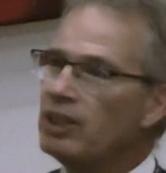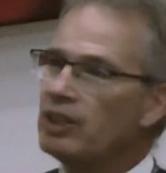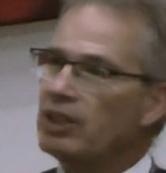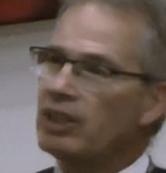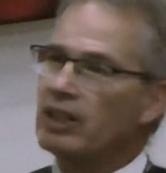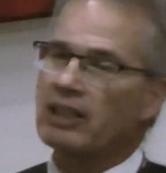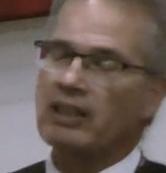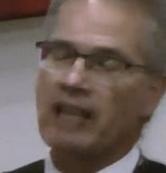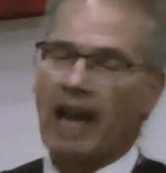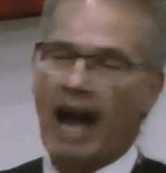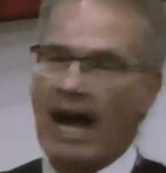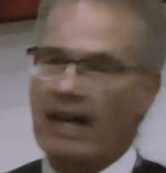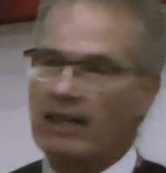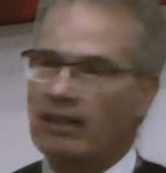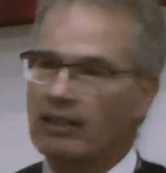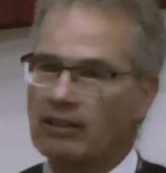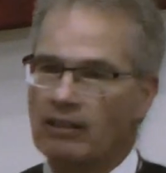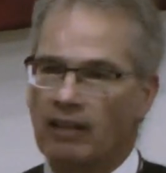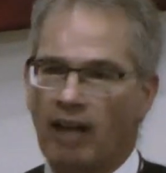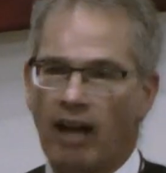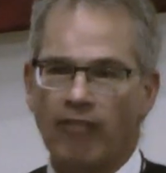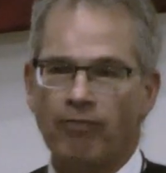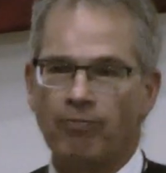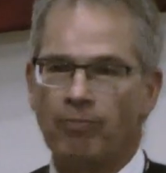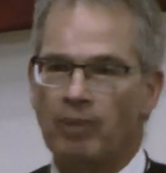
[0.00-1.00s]
you got to
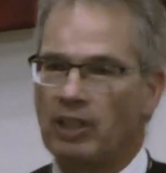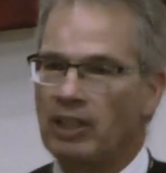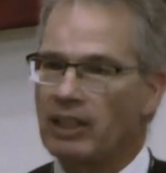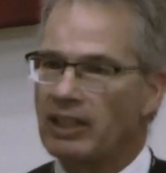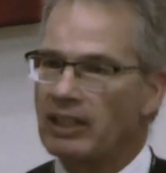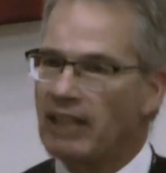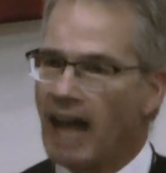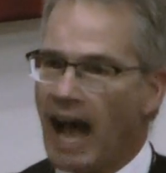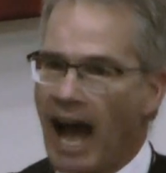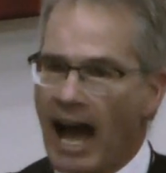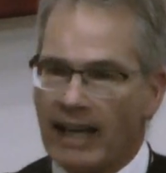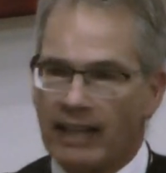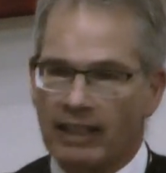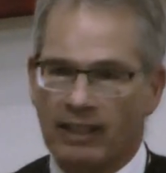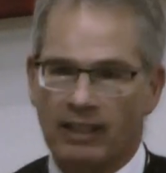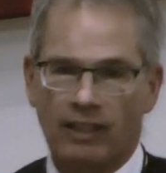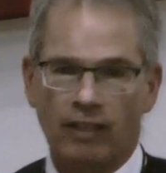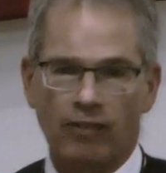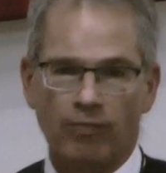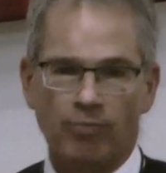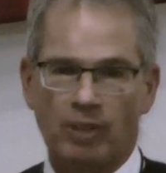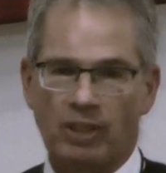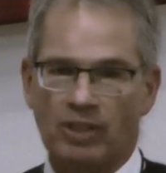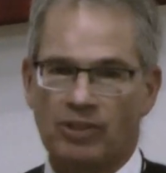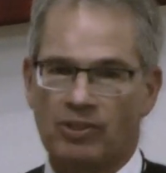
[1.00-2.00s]
love me, you got to
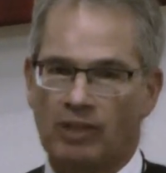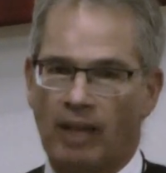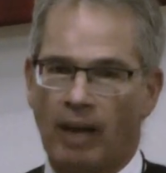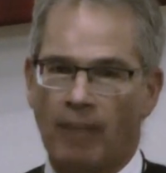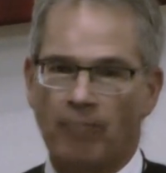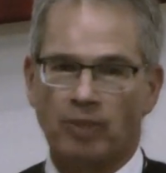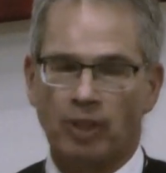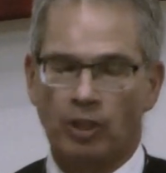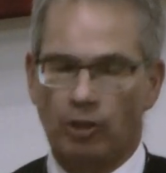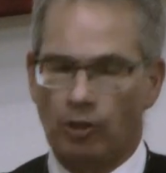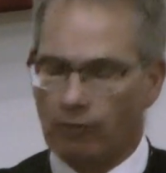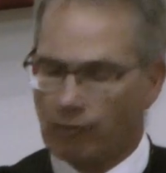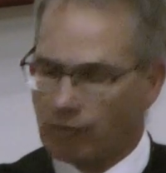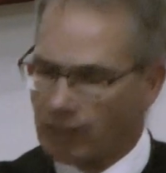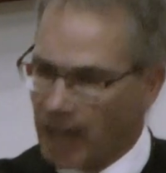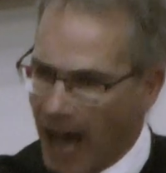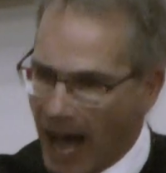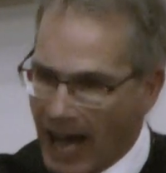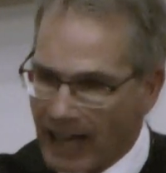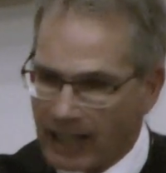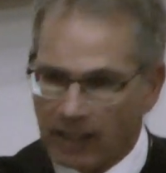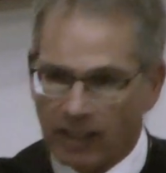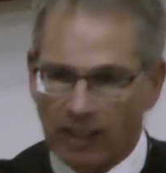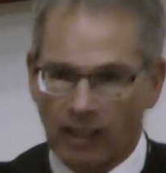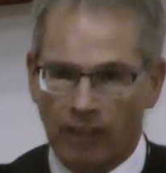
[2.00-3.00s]
give me something, you've
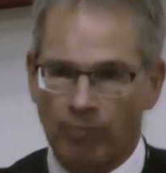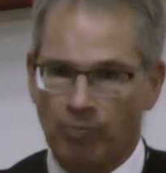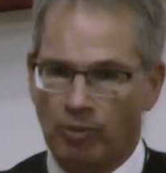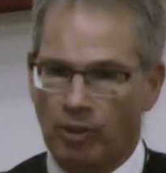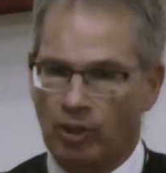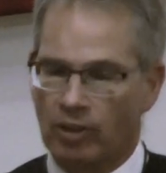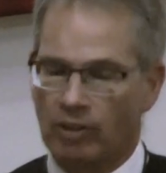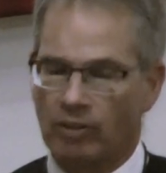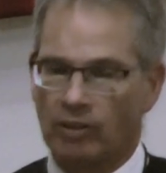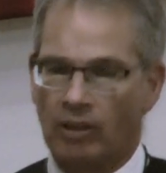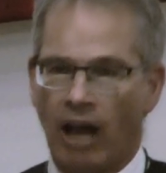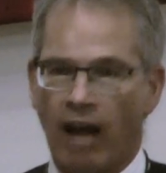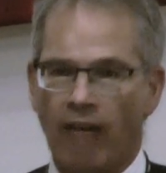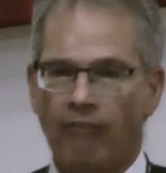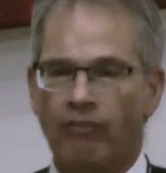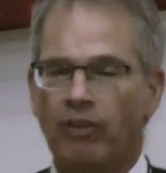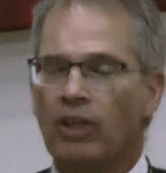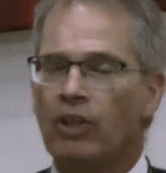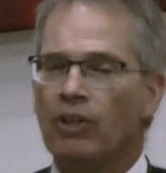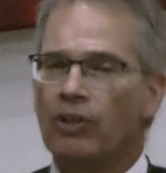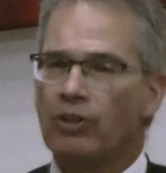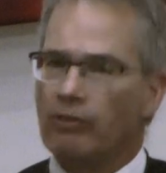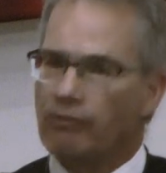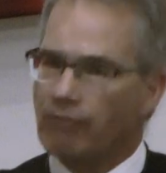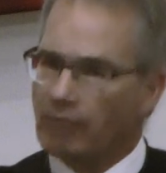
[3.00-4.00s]
got to give me your
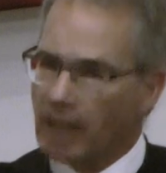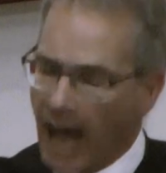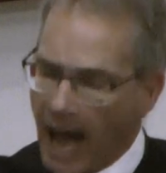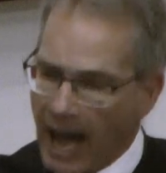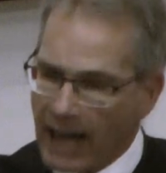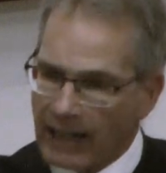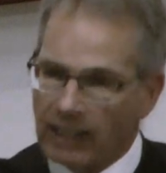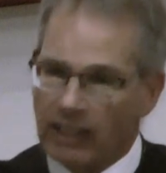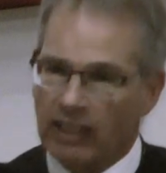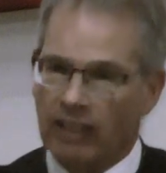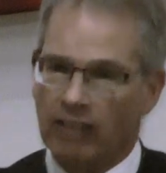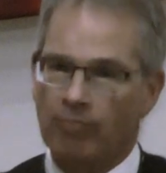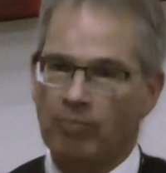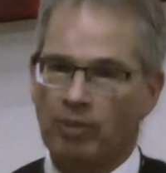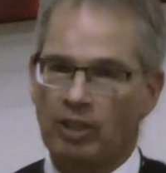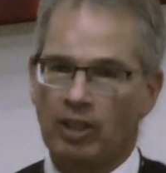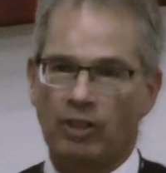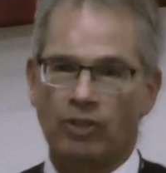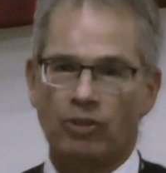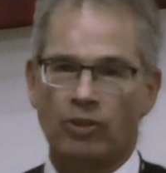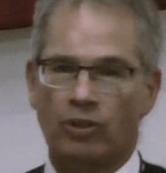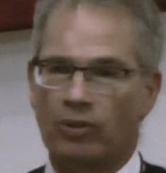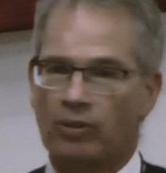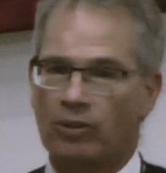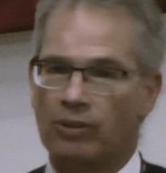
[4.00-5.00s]
love, you've got to give me
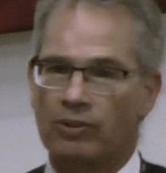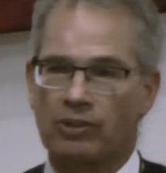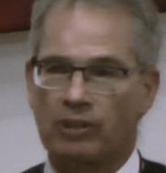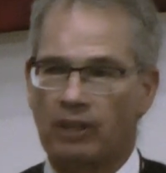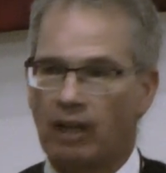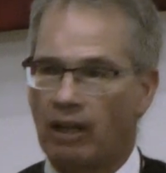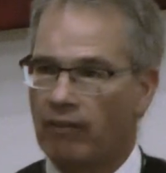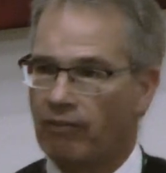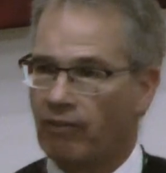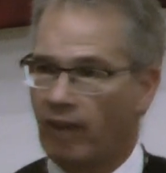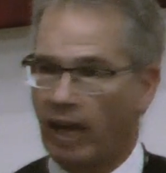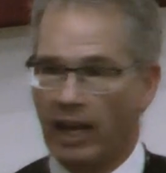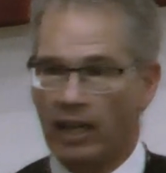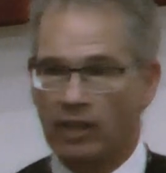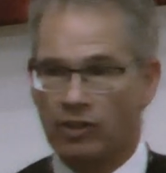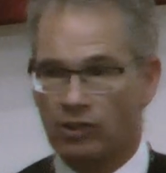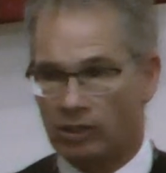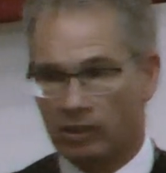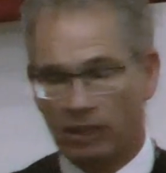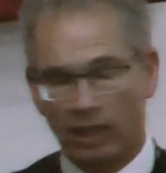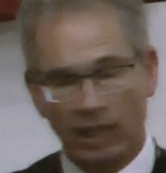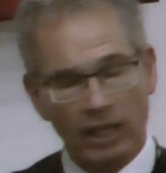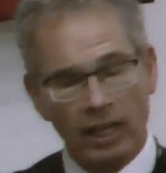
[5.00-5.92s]
eternal salvation.